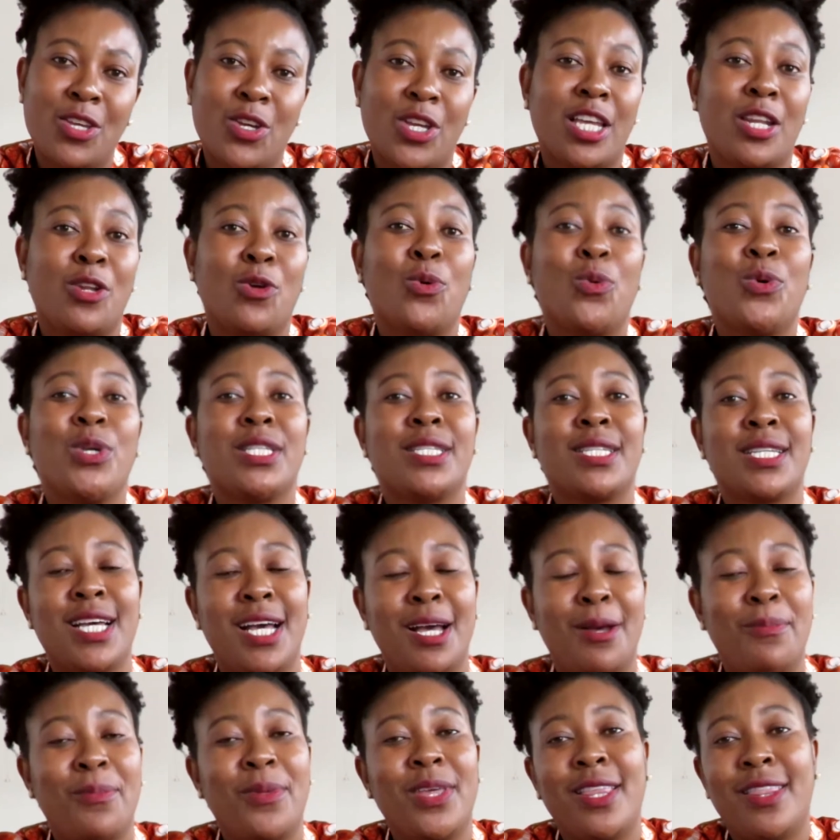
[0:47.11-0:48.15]
you can always
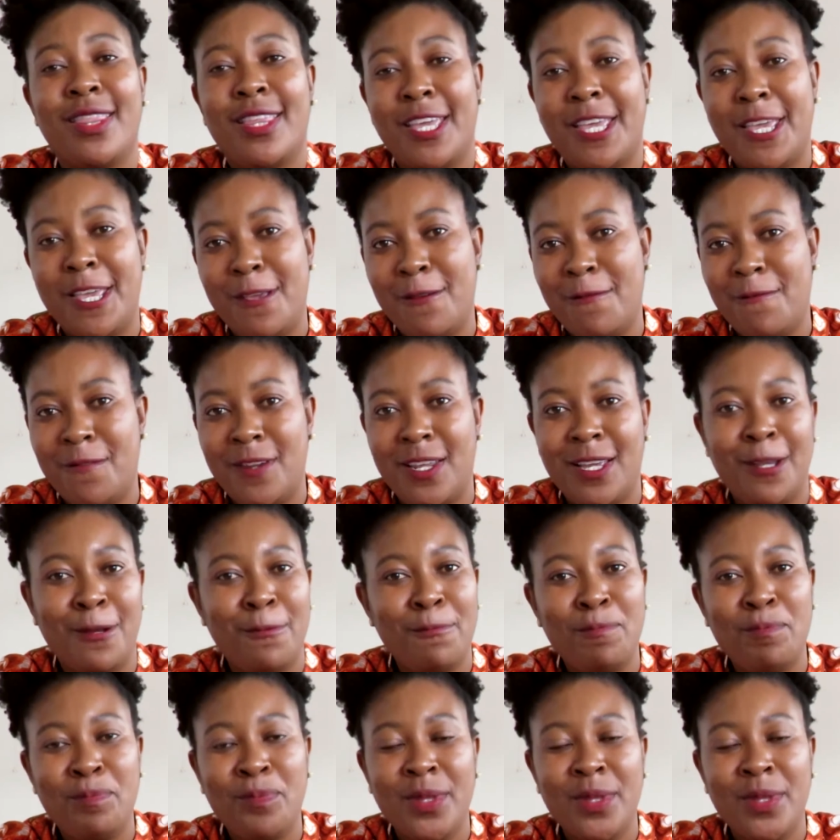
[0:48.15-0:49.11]
come in the evening.